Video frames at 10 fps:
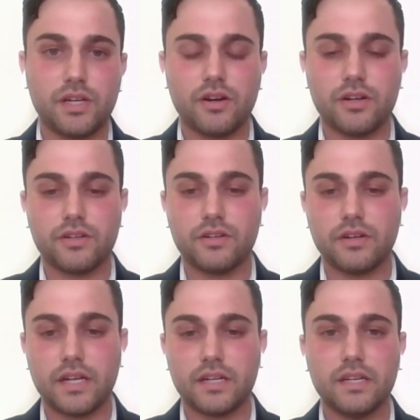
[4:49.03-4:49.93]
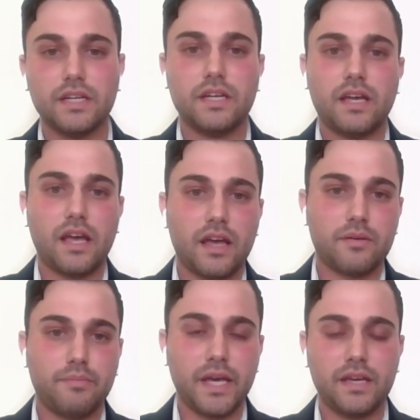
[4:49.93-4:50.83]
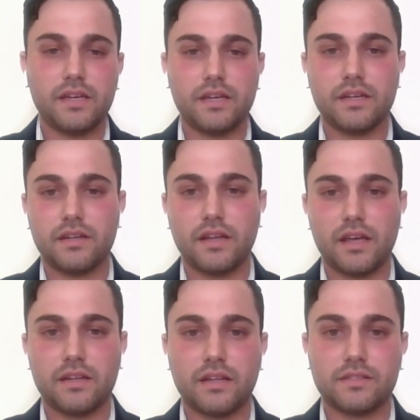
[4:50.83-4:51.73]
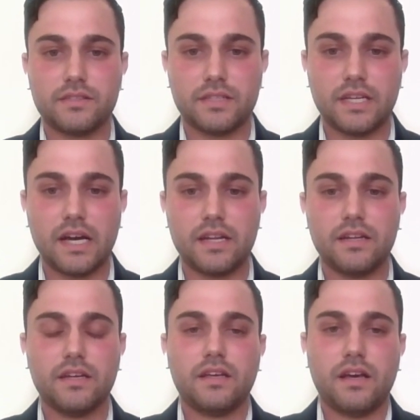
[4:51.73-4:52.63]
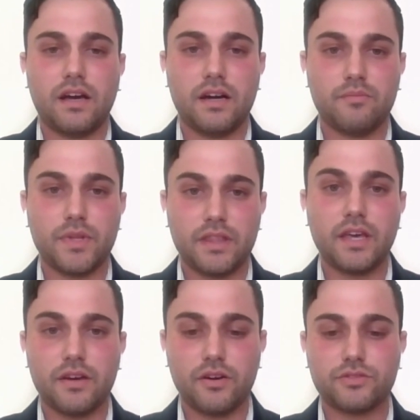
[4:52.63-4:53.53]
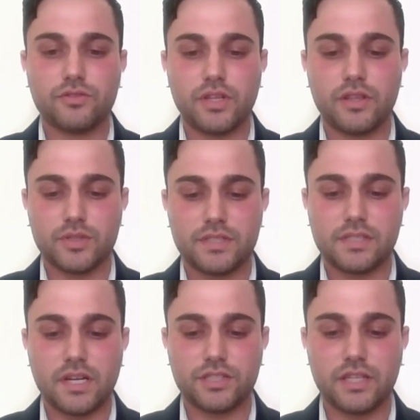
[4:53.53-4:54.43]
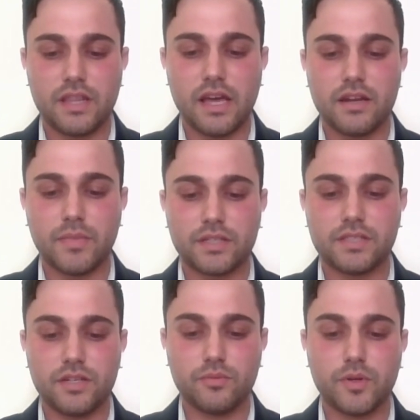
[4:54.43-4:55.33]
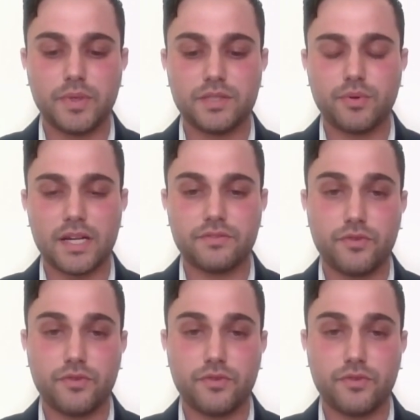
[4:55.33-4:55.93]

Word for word: Carter and and Begin and and Sadat, um, they also there was discussion then amongst the Nobel Peace Prize.